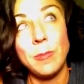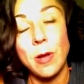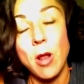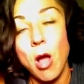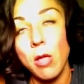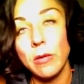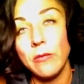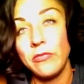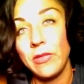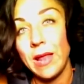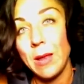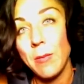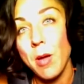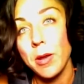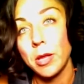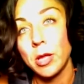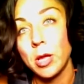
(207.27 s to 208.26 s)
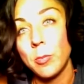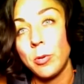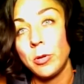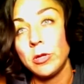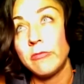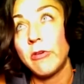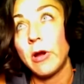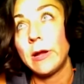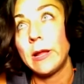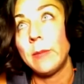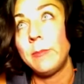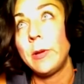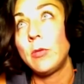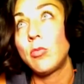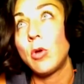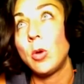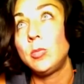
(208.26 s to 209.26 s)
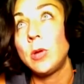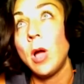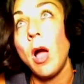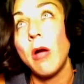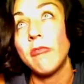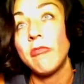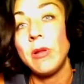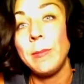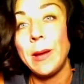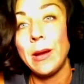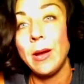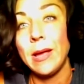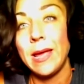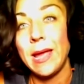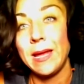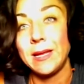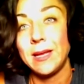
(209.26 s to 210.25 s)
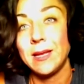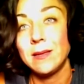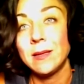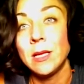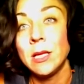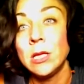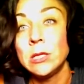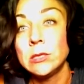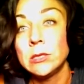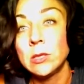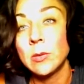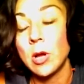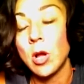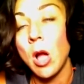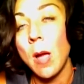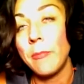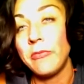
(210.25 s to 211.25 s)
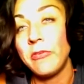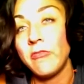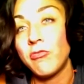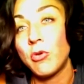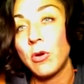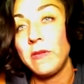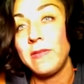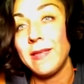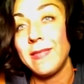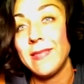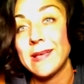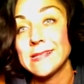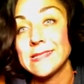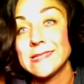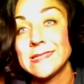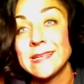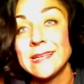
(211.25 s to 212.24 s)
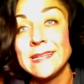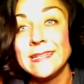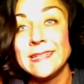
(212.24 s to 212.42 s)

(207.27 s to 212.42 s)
but all of Santa Monica Boulevard had been roped off and barricaded. There were cops enforcing this.